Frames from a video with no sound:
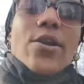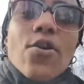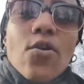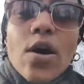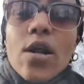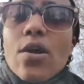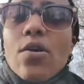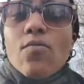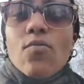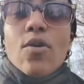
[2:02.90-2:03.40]
I
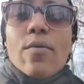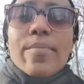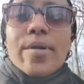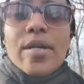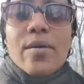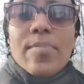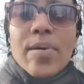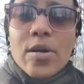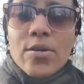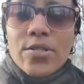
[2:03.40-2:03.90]
don't want to be
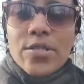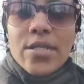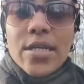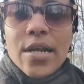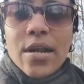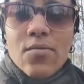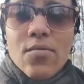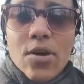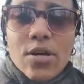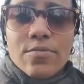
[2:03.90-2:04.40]
the person that
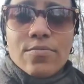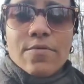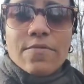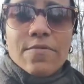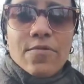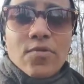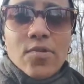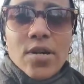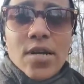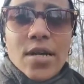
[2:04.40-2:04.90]
I was
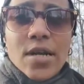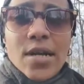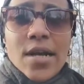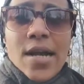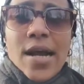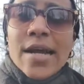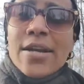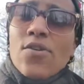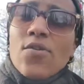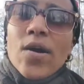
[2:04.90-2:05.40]
before.
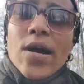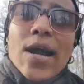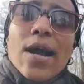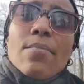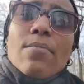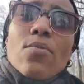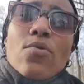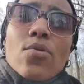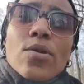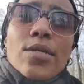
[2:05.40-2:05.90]
I know I got
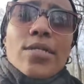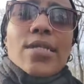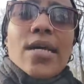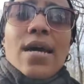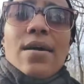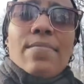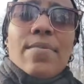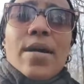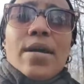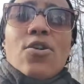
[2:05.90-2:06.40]
more
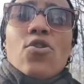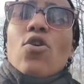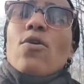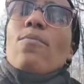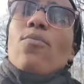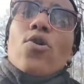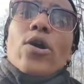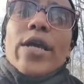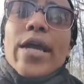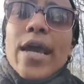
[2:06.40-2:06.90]
inside me. I know I'm
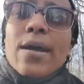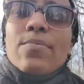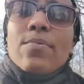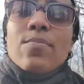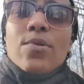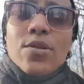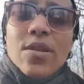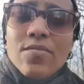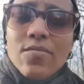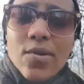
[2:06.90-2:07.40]
more
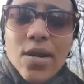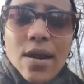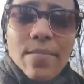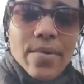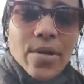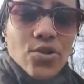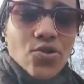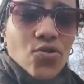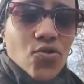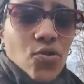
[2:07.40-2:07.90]
capable of what I've
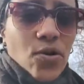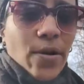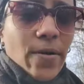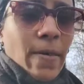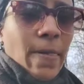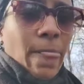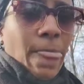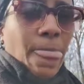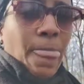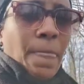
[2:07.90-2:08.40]
been doing.
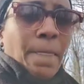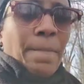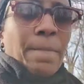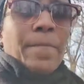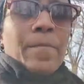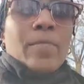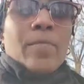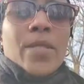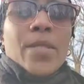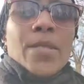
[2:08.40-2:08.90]

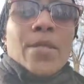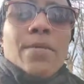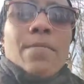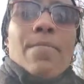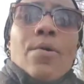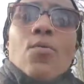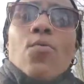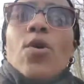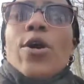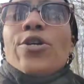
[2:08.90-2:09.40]

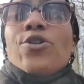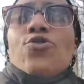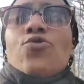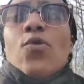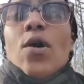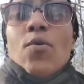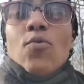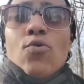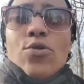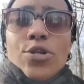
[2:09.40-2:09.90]
But what do
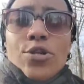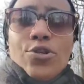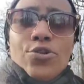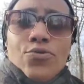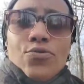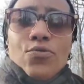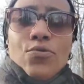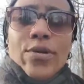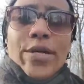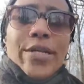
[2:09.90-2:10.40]
I want to
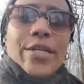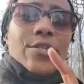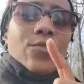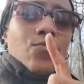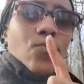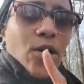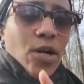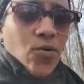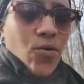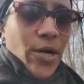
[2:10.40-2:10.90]
do? And this
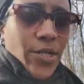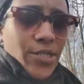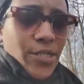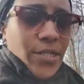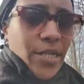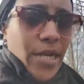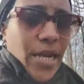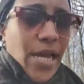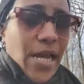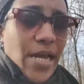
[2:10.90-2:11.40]
one question
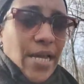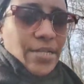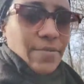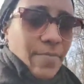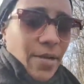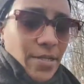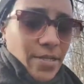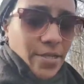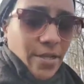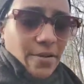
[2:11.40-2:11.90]
that I asked
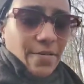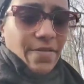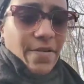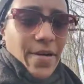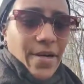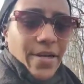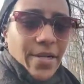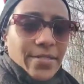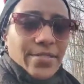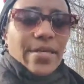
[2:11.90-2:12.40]
myself
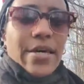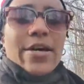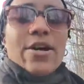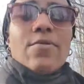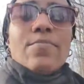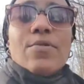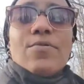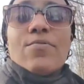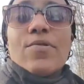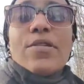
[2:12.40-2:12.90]
that helped
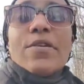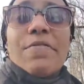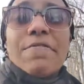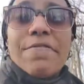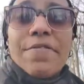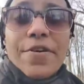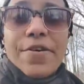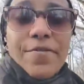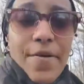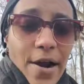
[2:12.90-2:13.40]
me really
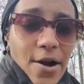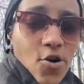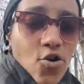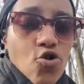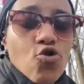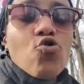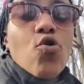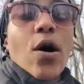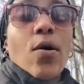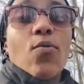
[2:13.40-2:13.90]
figure out
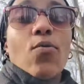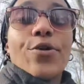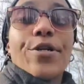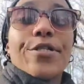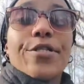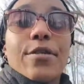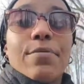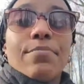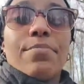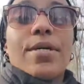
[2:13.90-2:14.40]
who I wanted
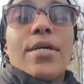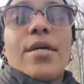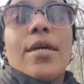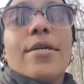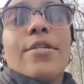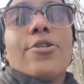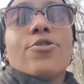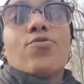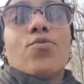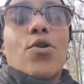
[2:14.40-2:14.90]
to be in
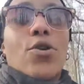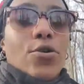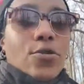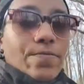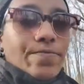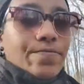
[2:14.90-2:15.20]
this world.